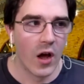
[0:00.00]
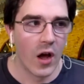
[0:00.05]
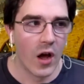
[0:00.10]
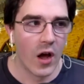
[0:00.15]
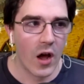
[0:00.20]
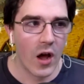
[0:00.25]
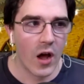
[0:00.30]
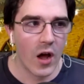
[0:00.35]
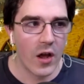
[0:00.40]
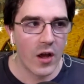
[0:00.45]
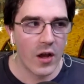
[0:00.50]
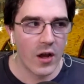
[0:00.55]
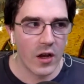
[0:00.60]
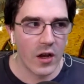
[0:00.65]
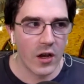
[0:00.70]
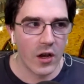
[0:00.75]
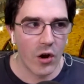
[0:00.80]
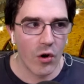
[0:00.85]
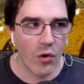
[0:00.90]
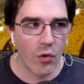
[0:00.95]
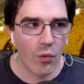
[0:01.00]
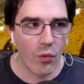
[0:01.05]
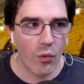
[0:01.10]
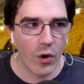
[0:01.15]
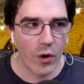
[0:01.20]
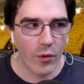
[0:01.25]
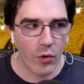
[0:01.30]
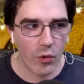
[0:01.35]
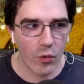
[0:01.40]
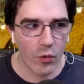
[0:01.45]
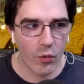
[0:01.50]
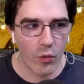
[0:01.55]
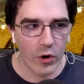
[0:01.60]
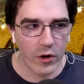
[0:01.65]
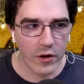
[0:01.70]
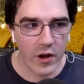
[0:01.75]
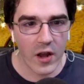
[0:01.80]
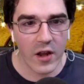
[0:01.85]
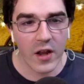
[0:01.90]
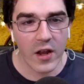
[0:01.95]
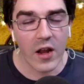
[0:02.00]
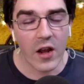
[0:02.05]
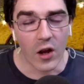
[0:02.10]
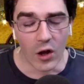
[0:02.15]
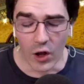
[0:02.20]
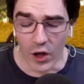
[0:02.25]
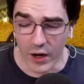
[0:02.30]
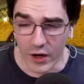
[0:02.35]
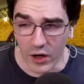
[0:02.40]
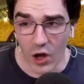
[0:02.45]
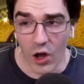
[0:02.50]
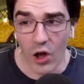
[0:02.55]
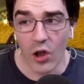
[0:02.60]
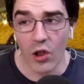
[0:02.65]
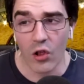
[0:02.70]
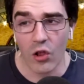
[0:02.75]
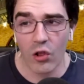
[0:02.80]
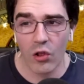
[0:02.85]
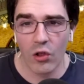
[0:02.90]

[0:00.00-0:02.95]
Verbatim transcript: uh, you know, we're we're taking like a